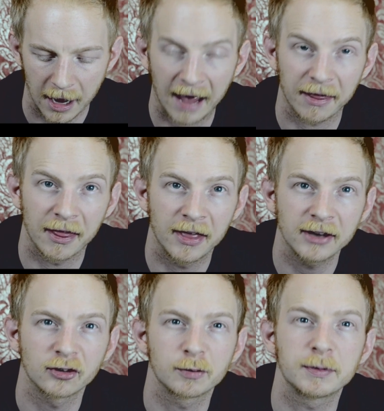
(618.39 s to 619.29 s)
at
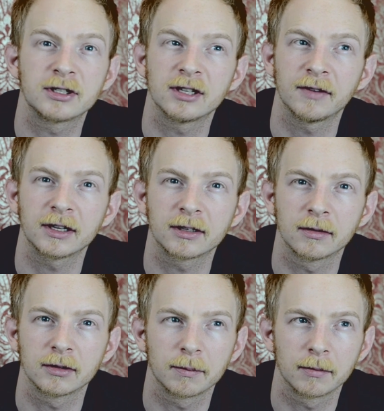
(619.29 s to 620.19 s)
this specific
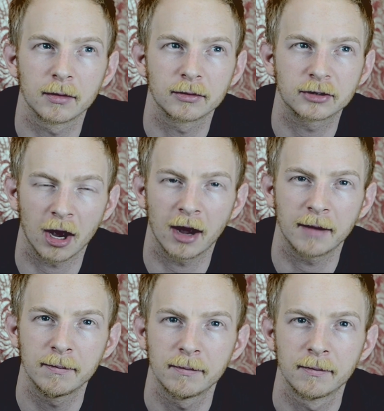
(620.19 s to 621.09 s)

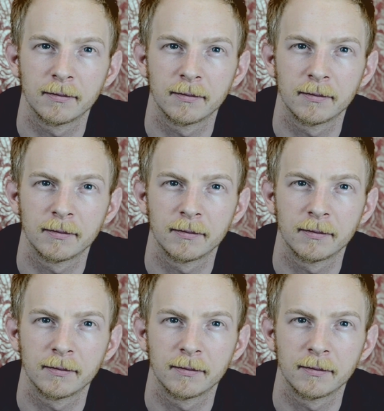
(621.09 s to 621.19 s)
time